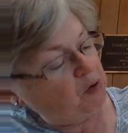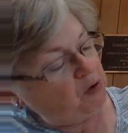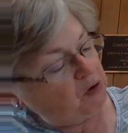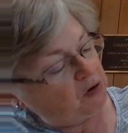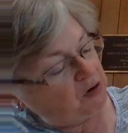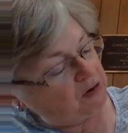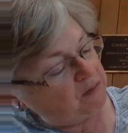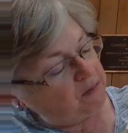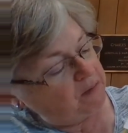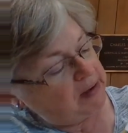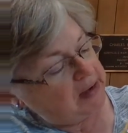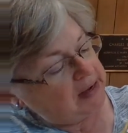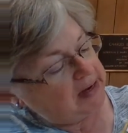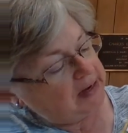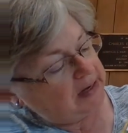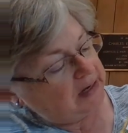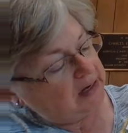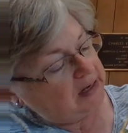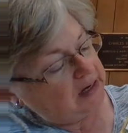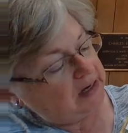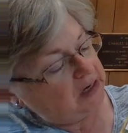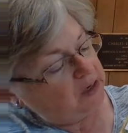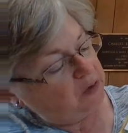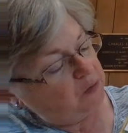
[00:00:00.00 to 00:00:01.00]
Poor
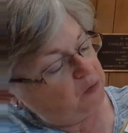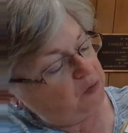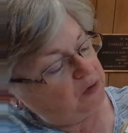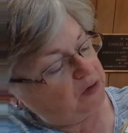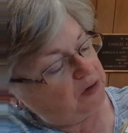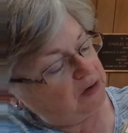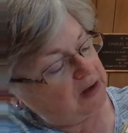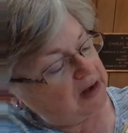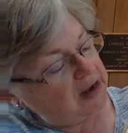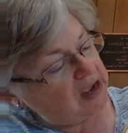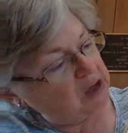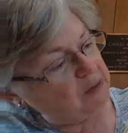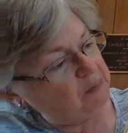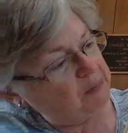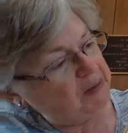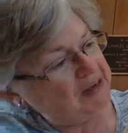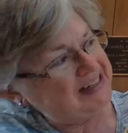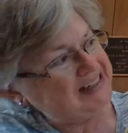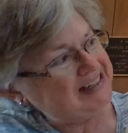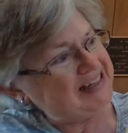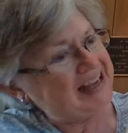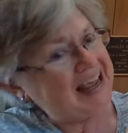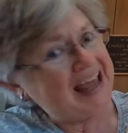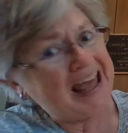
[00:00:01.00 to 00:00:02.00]
Madeline would now be
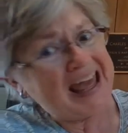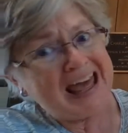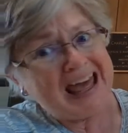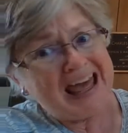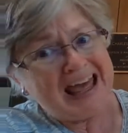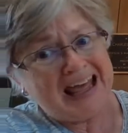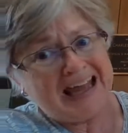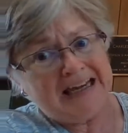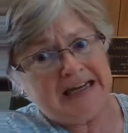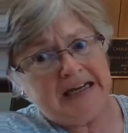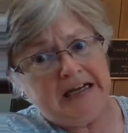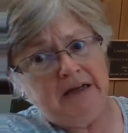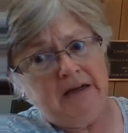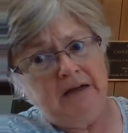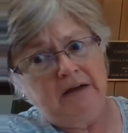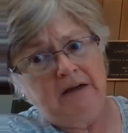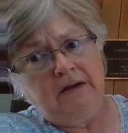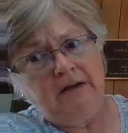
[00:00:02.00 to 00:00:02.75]
dead.